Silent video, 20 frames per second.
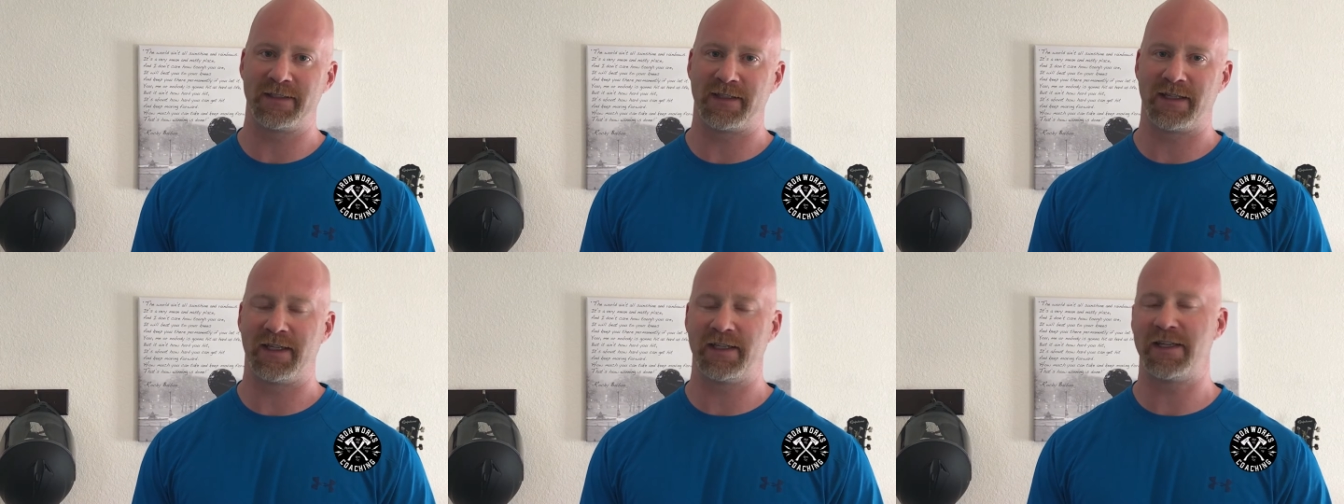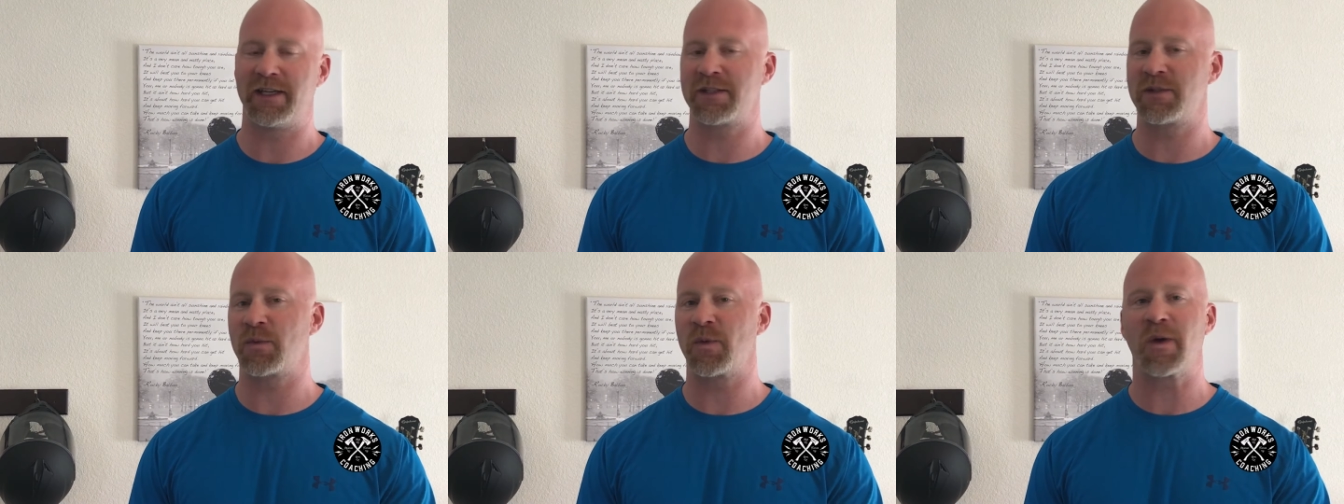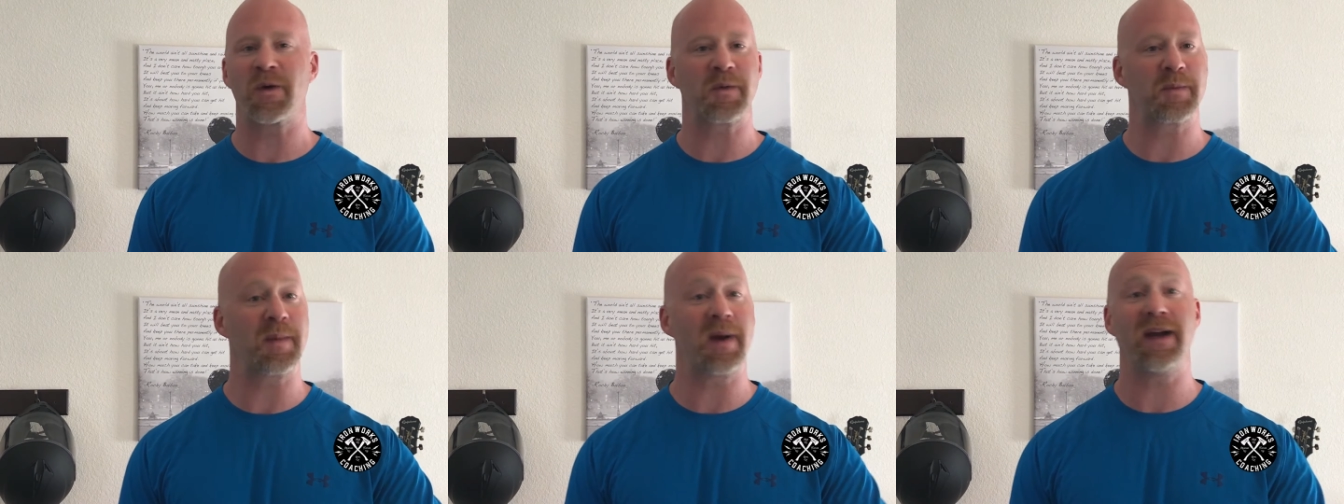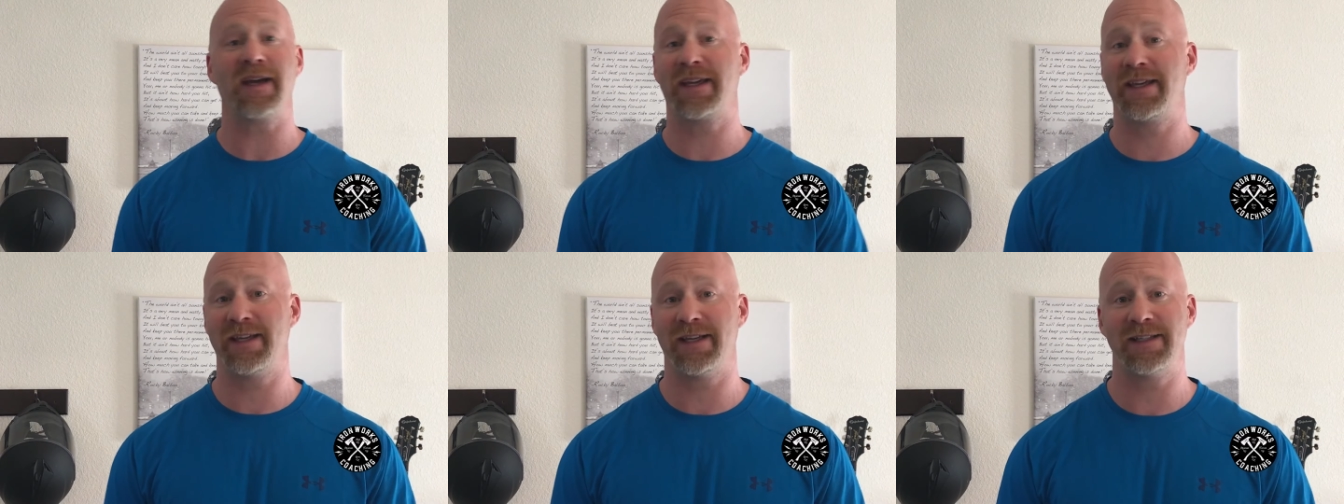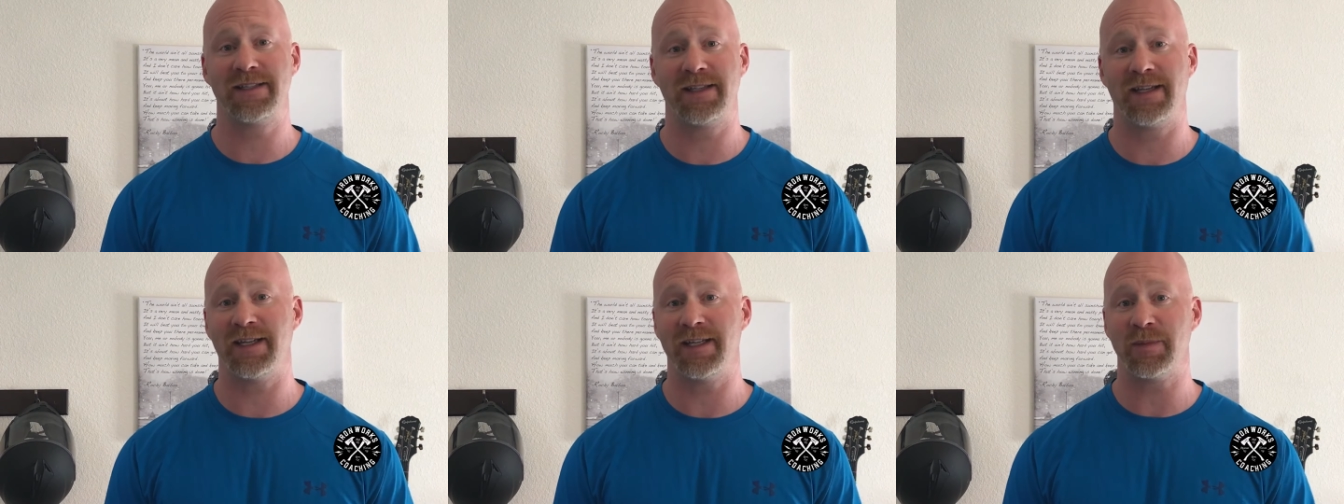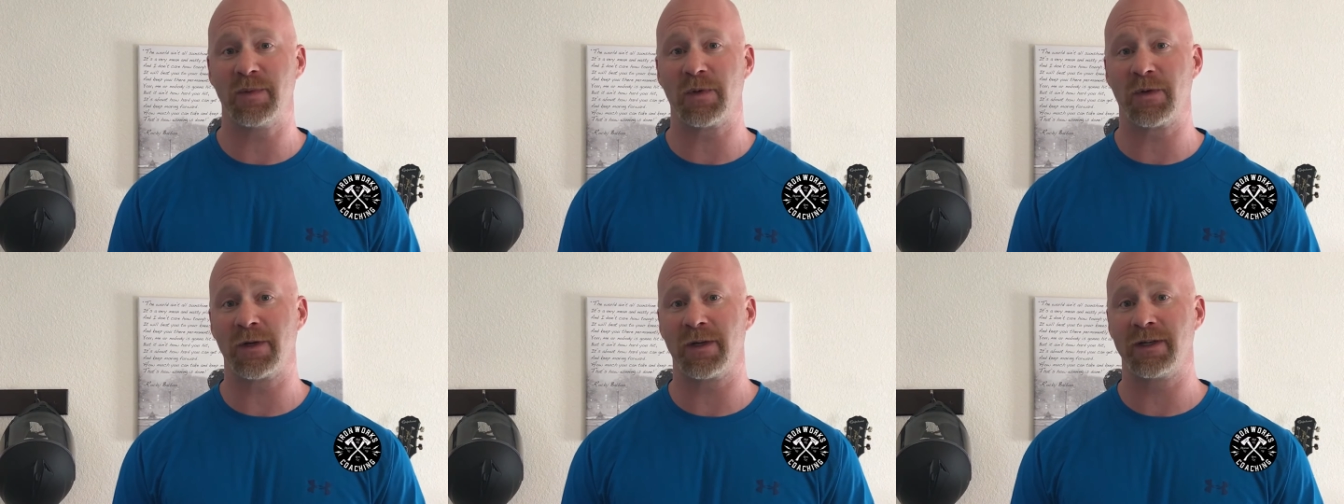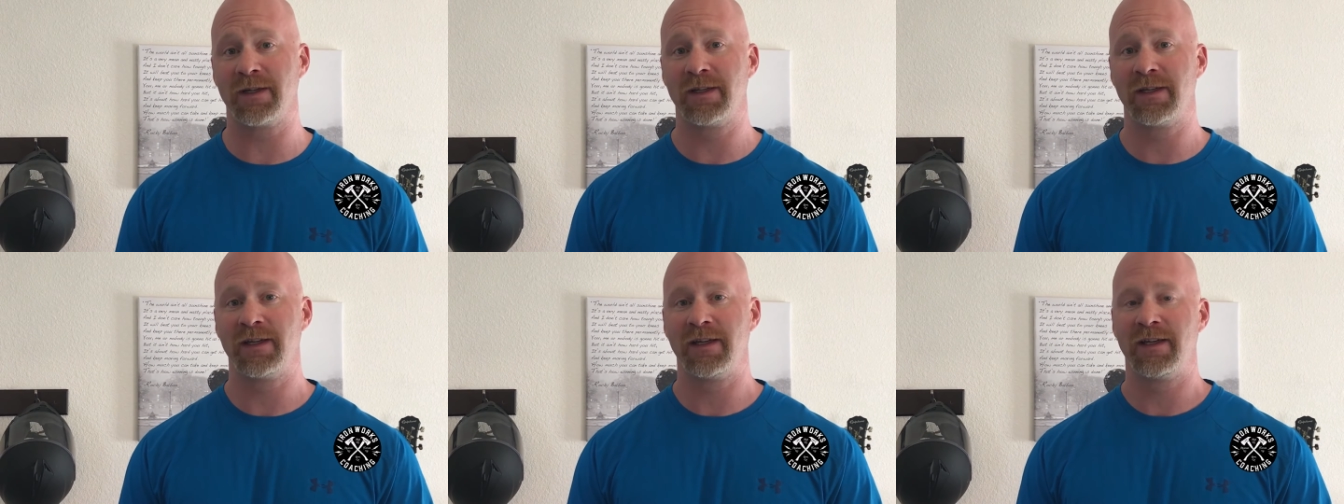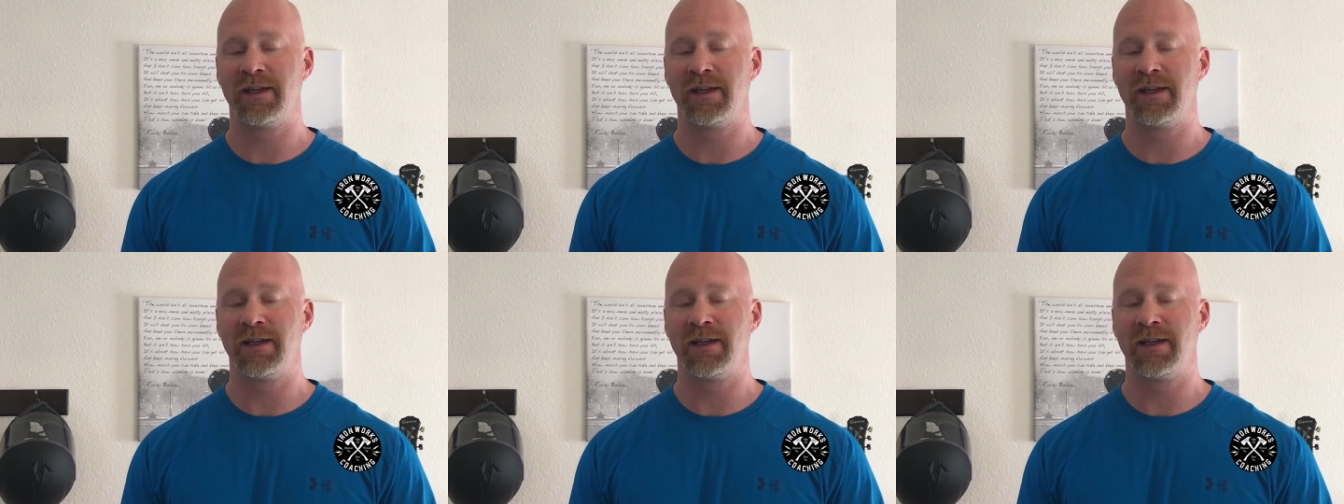It doesn't work with my kids anymore.